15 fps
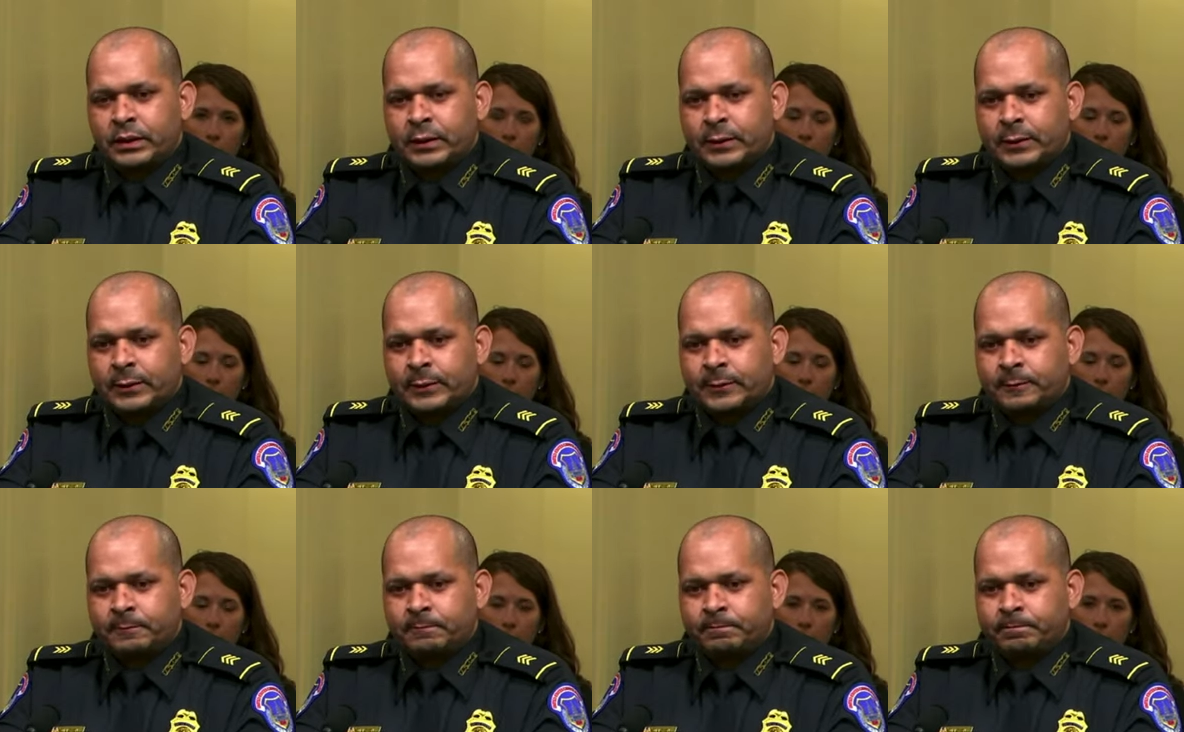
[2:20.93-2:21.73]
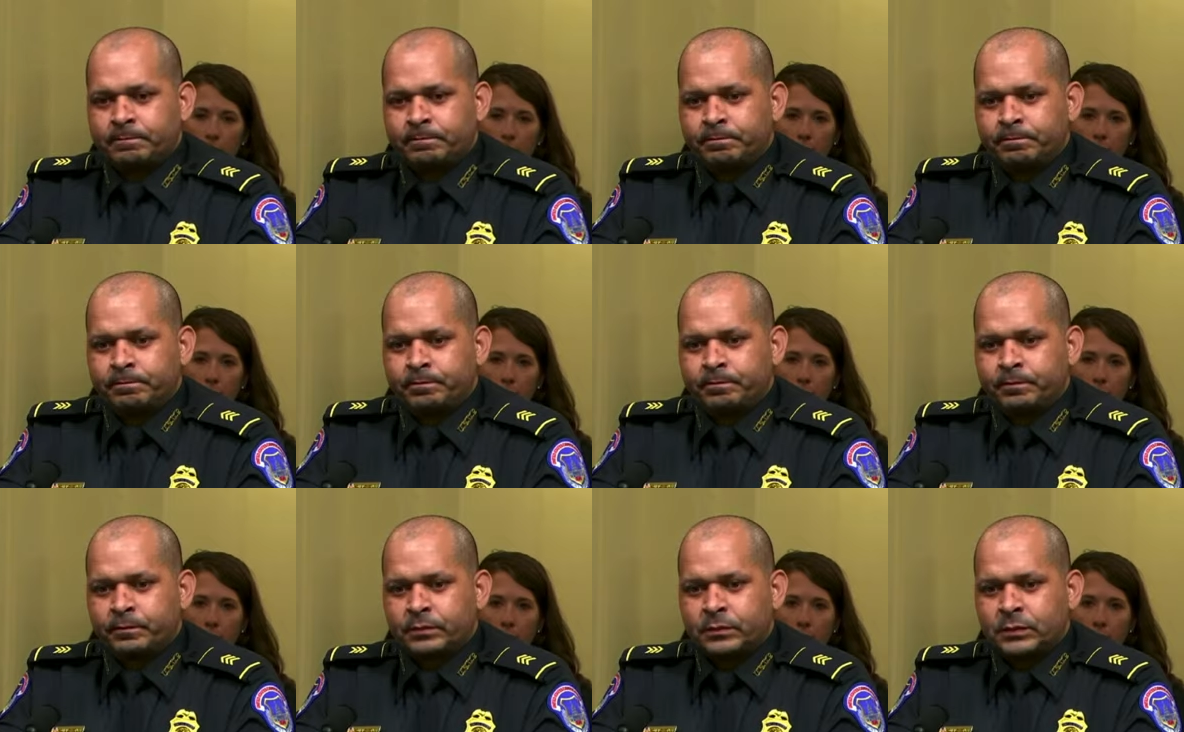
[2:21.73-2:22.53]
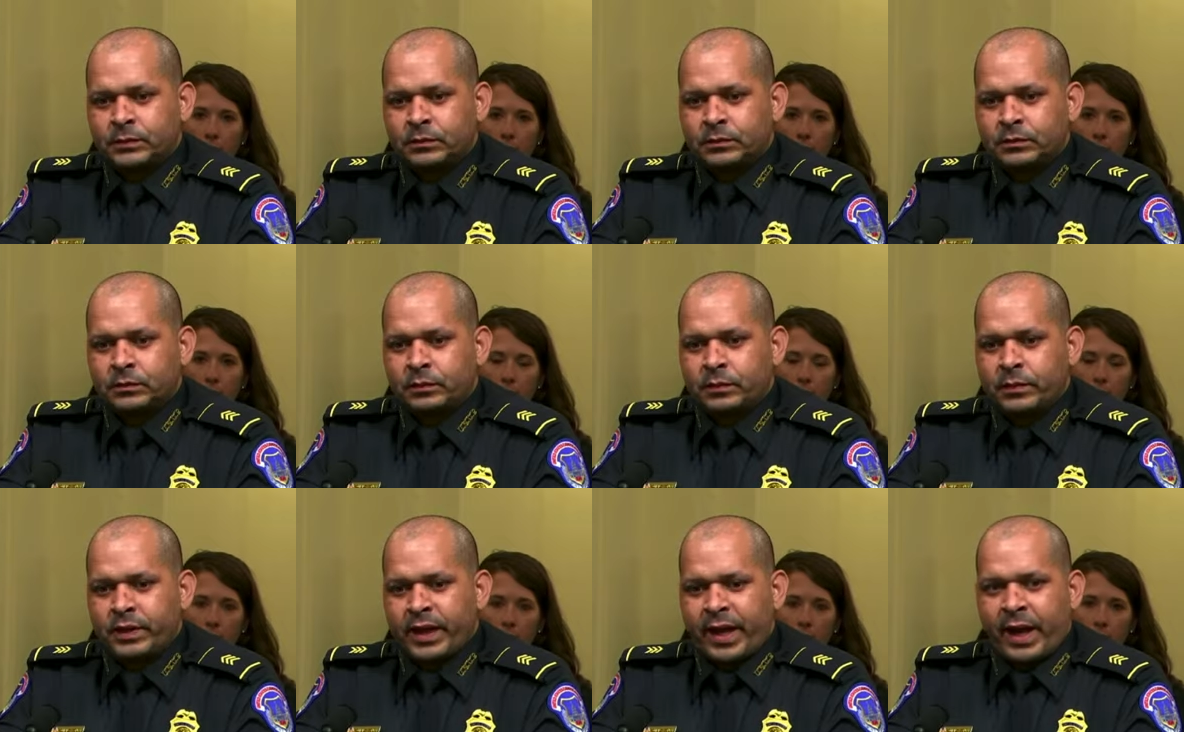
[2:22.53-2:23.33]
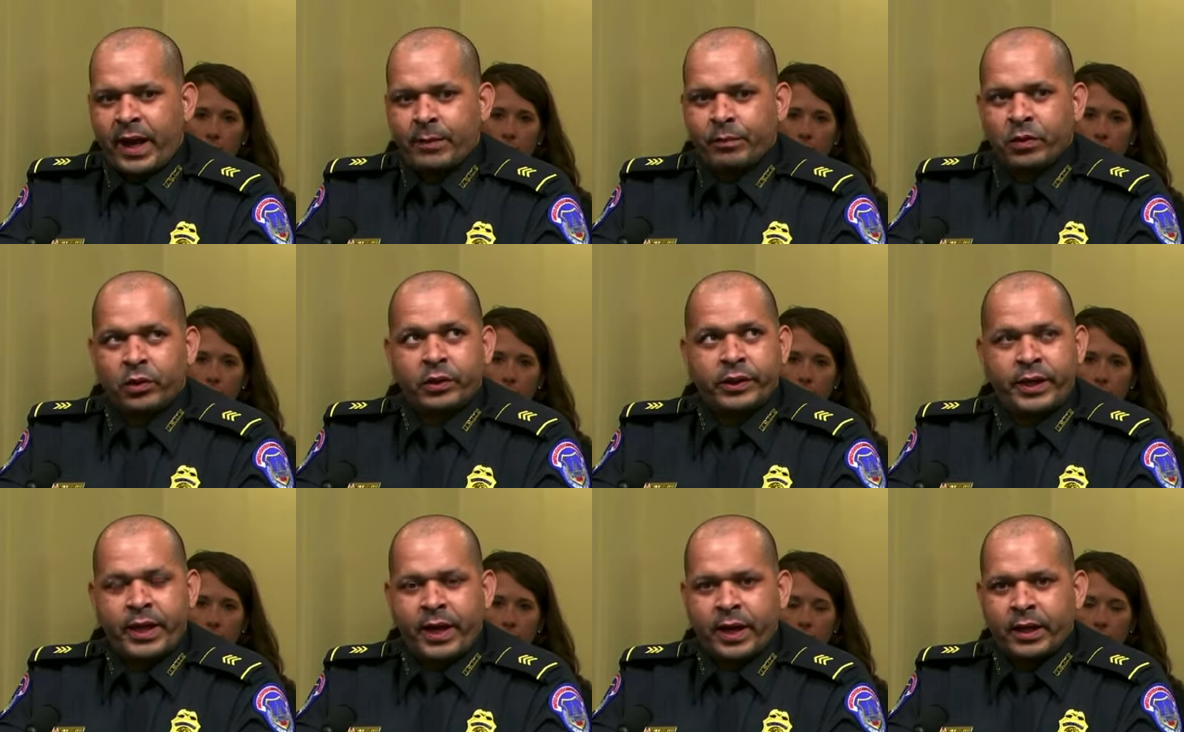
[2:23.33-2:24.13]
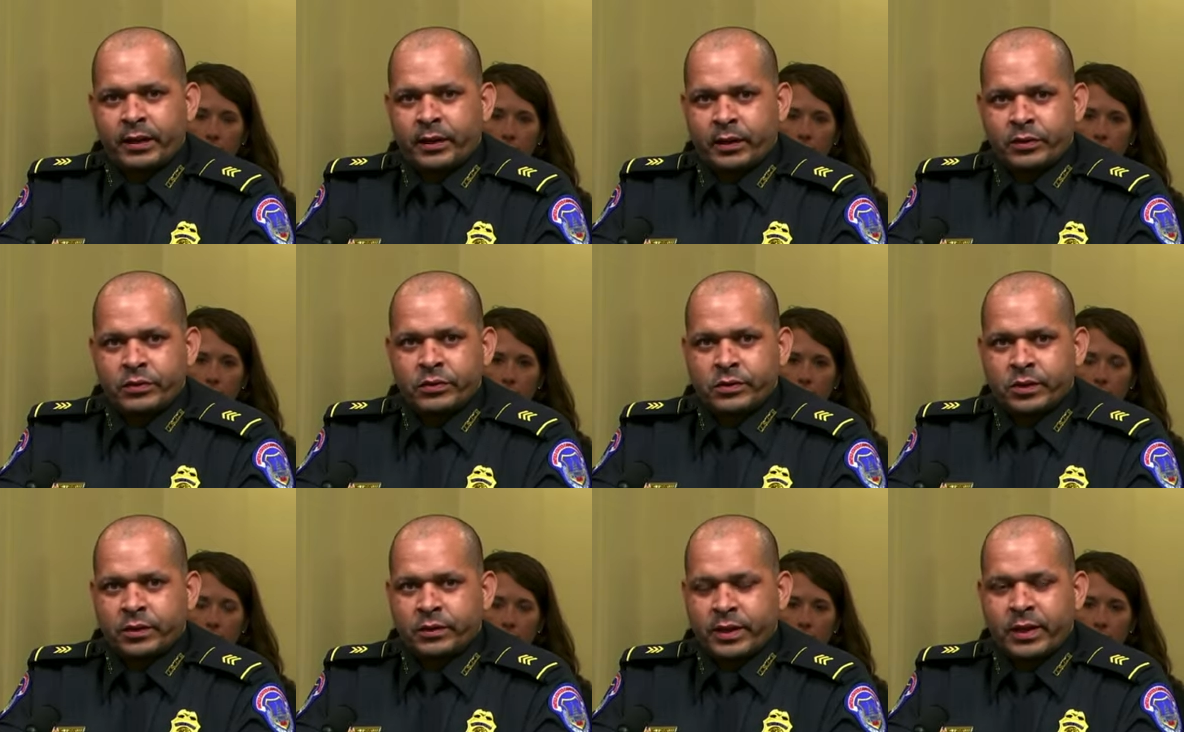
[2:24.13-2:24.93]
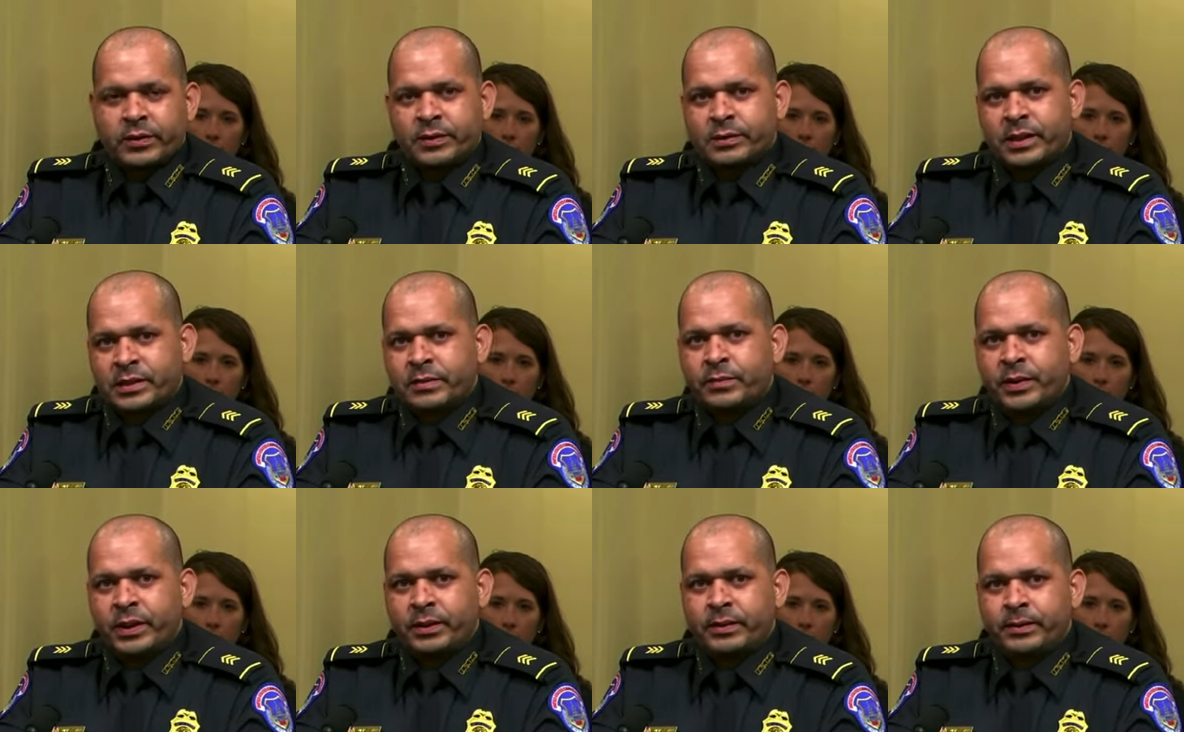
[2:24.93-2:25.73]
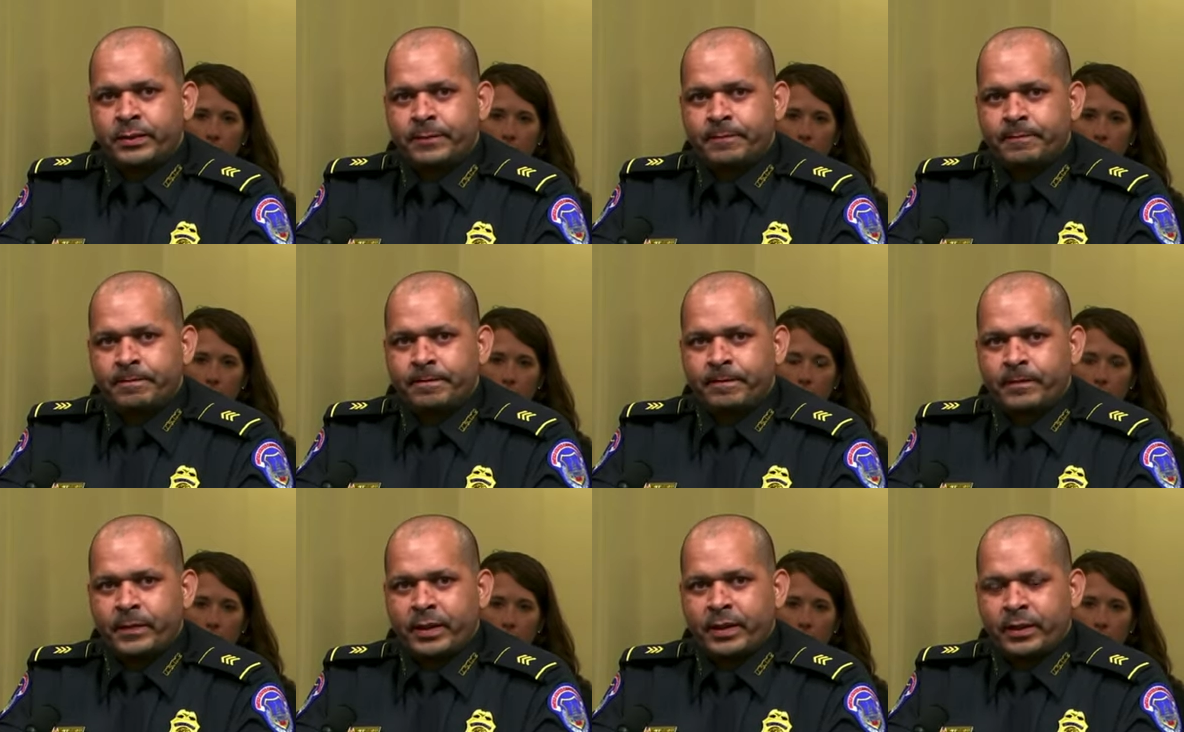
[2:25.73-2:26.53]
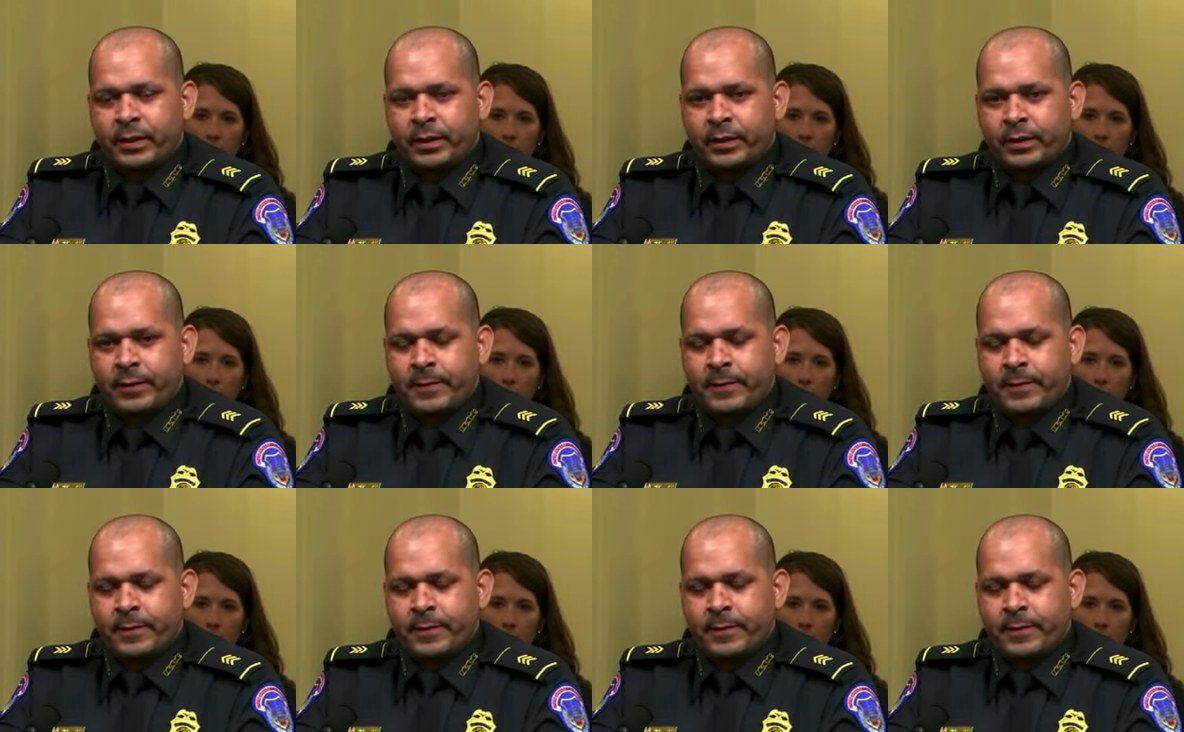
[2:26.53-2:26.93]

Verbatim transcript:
Speaker 1: Um, that had bloody hand that you saw, that, that's me in there